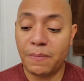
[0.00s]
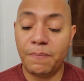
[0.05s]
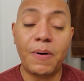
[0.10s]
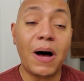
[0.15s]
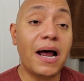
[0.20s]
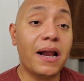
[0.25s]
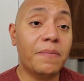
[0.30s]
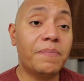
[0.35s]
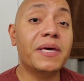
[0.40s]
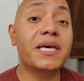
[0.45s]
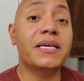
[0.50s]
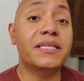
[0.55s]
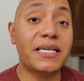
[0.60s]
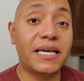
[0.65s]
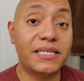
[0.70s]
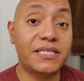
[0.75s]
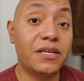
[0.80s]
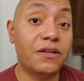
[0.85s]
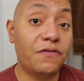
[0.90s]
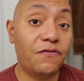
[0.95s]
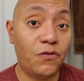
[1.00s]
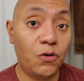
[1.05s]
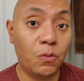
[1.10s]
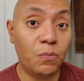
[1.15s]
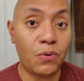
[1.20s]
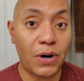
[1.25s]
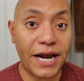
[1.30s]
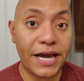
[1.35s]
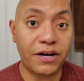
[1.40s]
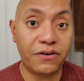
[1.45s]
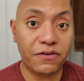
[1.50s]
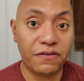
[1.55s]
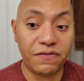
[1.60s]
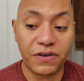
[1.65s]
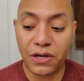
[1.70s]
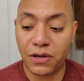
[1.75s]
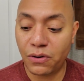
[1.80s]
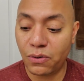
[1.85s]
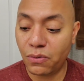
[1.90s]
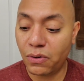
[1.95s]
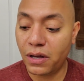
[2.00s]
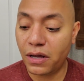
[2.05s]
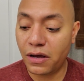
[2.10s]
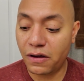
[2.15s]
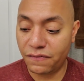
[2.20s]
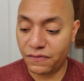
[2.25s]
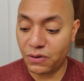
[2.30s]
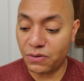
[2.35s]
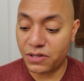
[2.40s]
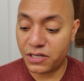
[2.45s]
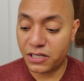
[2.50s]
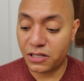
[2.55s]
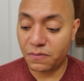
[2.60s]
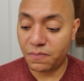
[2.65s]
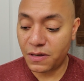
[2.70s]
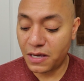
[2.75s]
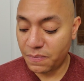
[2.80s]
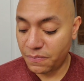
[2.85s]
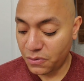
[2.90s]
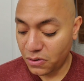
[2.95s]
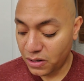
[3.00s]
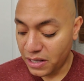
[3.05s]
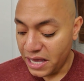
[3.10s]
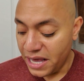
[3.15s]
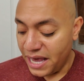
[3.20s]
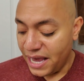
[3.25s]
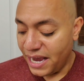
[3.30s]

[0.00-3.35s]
bought it because I did a full brand review of Youth to the People,